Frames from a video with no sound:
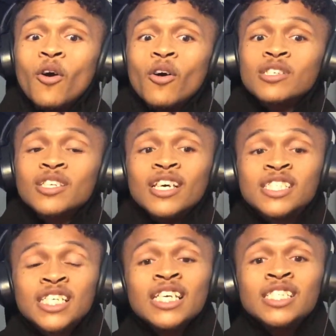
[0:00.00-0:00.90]
My so
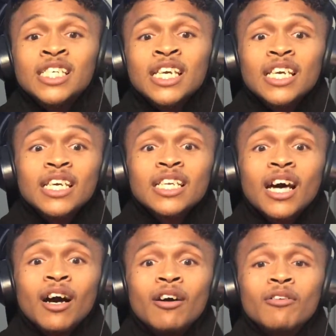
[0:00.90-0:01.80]
she cheating
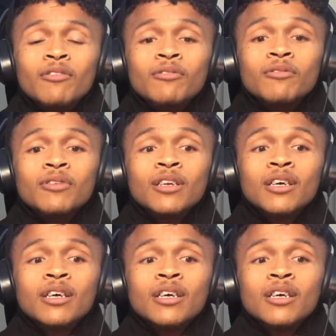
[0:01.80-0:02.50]
on.